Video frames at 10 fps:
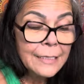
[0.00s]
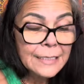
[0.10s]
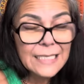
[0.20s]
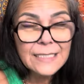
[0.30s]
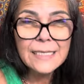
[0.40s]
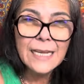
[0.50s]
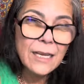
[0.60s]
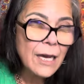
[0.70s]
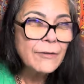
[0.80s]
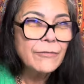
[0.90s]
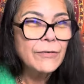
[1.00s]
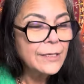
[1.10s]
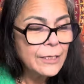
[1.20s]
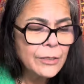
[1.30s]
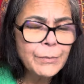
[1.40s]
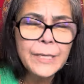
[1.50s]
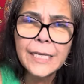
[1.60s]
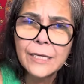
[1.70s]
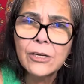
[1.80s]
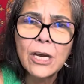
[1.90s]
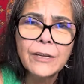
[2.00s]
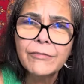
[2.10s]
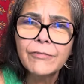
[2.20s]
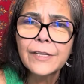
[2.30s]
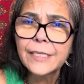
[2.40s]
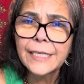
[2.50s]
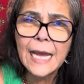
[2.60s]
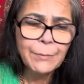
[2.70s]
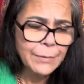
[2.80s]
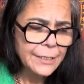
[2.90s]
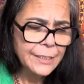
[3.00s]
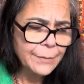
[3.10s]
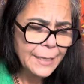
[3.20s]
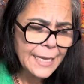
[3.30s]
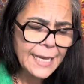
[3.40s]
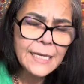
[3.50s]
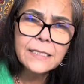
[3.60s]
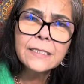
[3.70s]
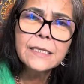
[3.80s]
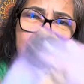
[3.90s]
that's like conflict, could be inner conflict that happened in the past.